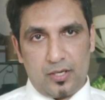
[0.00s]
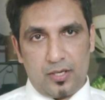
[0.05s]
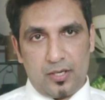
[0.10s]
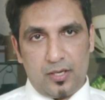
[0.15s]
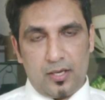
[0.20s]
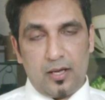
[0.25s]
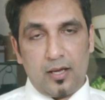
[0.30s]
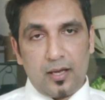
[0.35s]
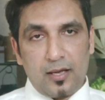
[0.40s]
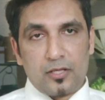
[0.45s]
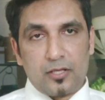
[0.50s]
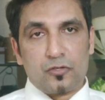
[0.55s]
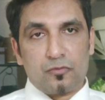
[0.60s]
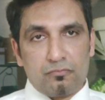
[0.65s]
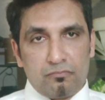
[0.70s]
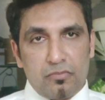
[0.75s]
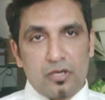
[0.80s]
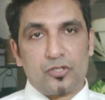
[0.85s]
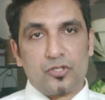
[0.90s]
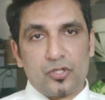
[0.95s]
as
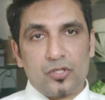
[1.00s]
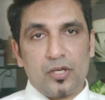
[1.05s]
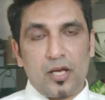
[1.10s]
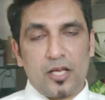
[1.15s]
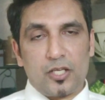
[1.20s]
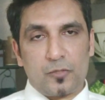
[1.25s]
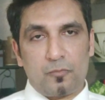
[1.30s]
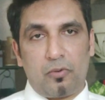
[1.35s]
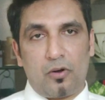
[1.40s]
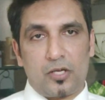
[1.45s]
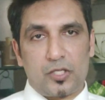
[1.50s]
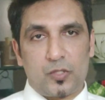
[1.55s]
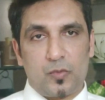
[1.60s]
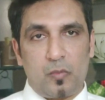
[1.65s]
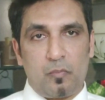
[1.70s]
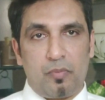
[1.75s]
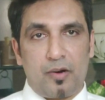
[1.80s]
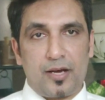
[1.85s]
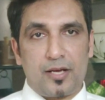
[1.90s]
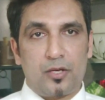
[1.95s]
much as possible
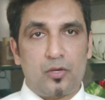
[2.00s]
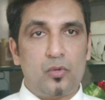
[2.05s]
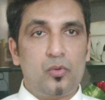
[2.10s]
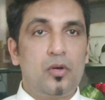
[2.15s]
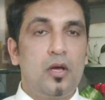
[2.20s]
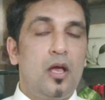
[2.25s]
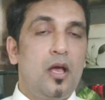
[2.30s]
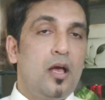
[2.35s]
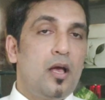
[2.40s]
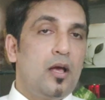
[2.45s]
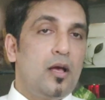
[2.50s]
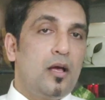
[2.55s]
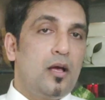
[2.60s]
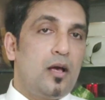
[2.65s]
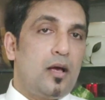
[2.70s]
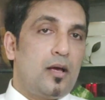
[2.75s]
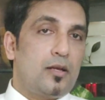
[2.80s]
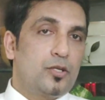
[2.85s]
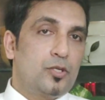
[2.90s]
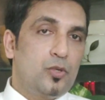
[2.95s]
by you,
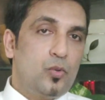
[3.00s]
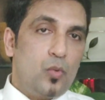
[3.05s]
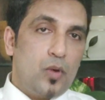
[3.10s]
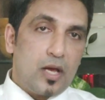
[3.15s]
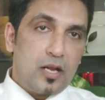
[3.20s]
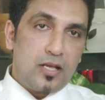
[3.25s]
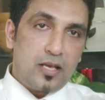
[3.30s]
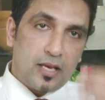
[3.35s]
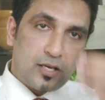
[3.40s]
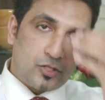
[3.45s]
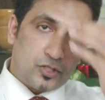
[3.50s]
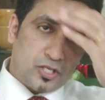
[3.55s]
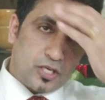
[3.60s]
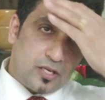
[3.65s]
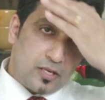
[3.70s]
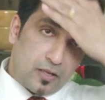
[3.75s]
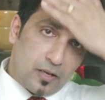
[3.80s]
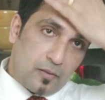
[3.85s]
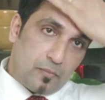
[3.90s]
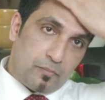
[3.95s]
to any extent
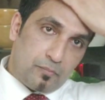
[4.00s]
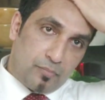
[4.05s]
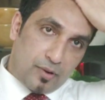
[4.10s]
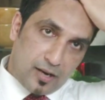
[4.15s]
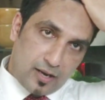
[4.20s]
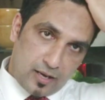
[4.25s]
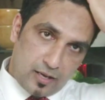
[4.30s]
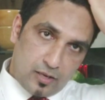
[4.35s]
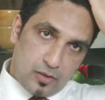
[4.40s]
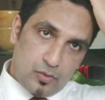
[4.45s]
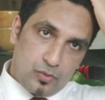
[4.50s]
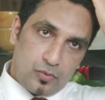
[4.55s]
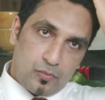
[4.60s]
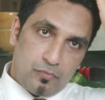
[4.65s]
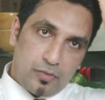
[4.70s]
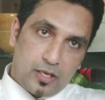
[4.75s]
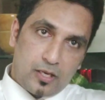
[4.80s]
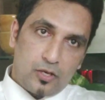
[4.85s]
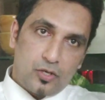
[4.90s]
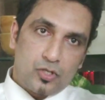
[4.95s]
by you,
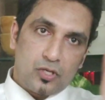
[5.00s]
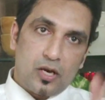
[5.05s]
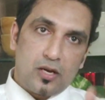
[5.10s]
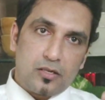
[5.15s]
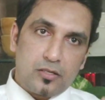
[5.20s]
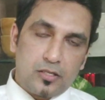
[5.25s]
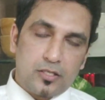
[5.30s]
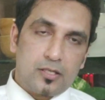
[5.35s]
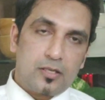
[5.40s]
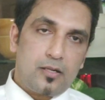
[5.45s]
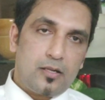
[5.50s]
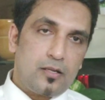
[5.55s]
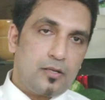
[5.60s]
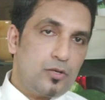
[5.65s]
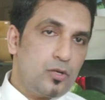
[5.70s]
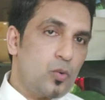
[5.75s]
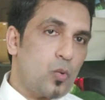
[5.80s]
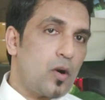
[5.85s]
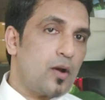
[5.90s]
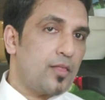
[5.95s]
because until
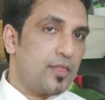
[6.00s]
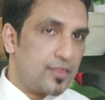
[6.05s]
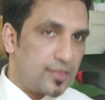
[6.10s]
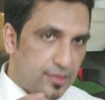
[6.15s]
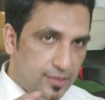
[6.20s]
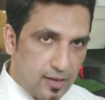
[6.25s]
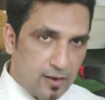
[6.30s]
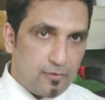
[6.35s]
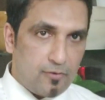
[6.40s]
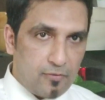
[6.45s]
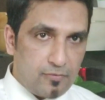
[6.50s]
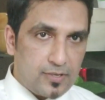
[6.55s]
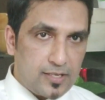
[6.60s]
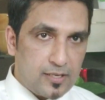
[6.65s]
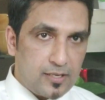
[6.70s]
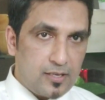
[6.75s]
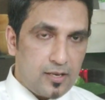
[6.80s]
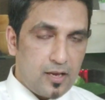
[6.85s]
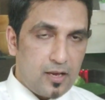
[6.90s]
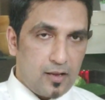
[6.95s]
you are
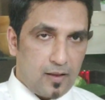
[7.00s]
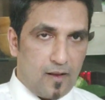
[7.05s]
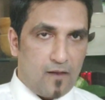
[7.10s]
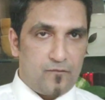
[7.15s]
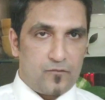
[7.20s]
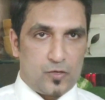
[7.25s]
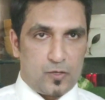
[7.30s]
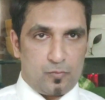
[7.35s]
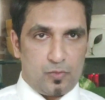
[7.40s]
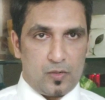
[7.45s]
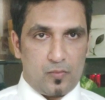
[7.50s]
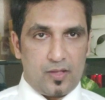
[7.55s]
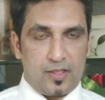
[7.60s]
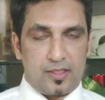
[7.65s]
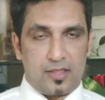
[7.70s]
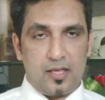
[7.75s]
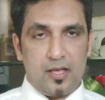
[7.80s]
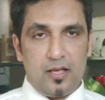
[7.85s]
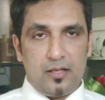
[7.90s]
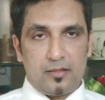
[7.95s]
thoroughly comfortable
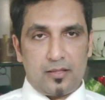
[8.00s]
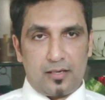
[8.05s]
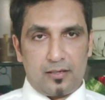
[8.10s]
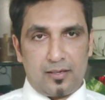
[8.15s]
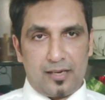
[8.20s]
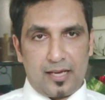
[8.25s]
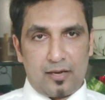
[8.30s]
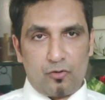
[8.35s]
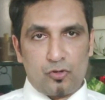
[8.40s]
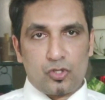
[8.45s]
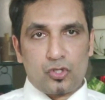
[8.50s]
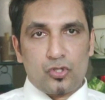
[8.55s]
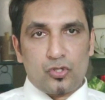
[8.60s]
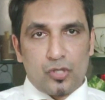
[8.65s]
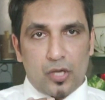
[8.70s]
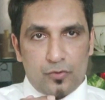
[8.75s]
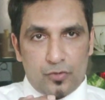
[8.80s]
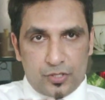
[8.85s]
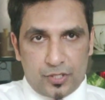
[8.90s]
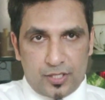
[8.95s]
with that language, to
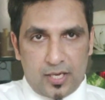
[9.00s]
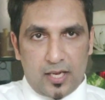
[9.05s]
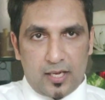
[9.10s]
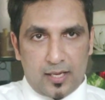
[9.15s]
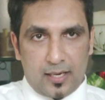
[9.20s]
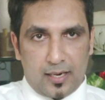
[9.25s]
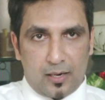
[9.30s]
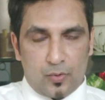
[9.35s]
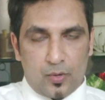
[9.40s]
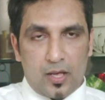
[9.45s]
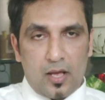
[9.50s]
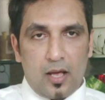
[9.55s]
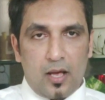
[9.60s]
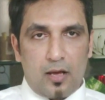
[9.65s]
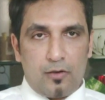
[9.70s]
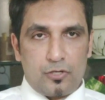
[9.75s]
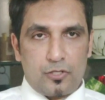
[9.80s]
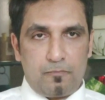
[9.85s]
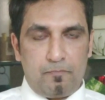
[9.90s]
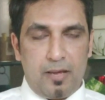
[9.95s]
have to take it out, how
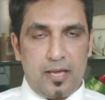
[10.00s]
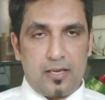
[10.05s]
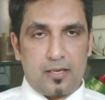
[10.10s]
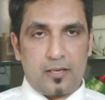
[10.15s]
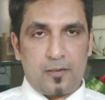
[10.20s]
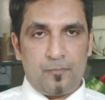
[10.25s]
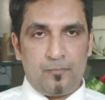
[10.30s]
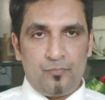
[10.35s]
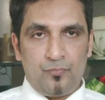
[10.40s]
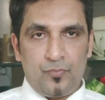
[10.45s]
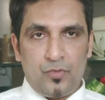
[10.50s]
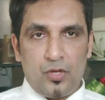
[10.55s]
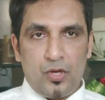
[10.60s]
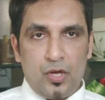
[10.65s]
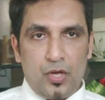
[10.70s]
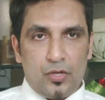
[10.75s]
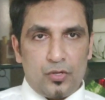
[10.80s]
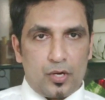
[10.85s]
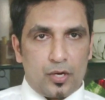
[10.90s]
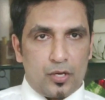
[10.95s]
to speak.
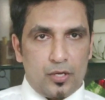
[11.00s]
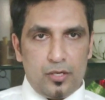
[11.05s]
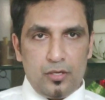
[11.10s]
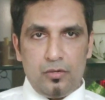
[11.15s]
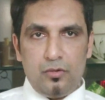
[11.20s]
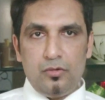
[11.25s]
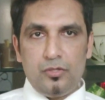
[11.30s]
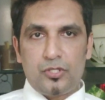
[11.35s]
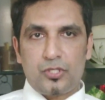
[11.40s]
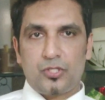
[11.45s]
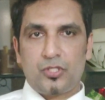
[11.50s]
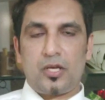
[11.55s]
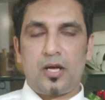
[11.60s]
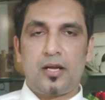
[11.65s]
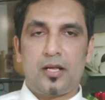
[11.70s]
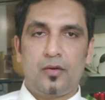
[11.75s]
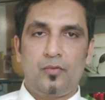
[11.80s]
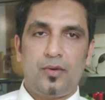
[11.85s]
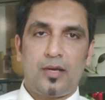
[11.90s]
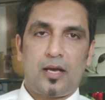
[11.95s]
There are huge
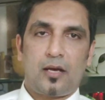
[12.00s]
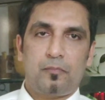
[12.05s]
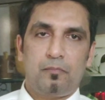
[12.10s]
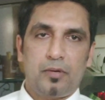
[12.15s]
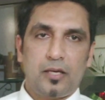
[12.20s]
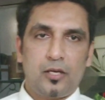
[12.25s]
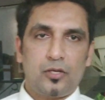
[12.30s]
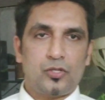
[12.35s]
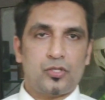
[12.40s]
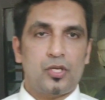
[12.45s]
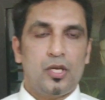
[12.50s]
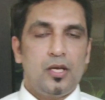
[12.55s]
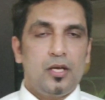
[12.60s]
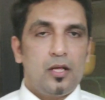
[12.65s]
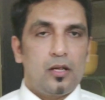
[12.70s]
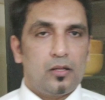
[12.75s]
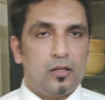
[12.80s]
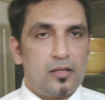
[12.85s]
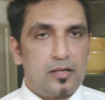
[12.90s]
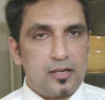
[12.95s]
study we have, because
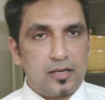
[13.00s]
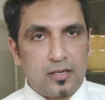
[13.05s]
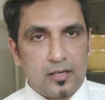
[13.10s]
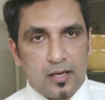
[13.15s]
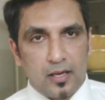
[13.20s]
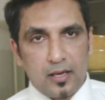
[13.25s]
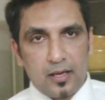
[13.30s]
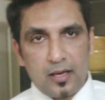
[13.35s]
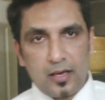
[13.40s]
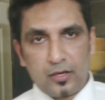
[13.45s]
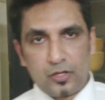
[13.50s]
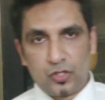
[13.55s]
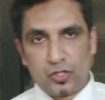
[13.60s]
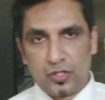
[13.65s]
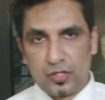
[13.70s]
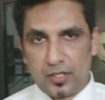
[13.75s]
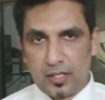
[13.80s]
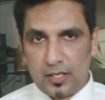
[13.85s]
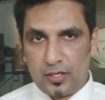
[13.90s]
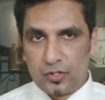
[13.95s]
learning
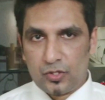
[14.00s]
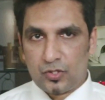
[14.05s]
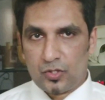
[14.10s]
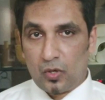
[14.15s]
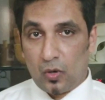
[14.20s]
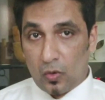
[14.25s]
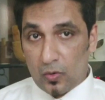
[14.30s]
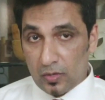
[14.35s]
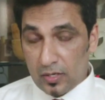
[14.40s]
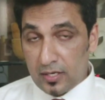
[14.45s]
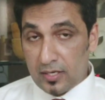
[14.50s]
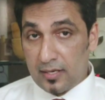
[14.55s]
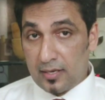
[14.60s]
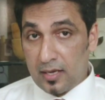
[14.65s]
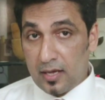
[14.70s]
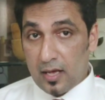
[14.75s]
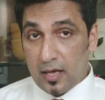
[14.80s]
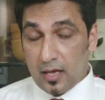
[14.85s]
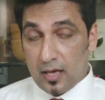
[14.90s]
accent is, or learning,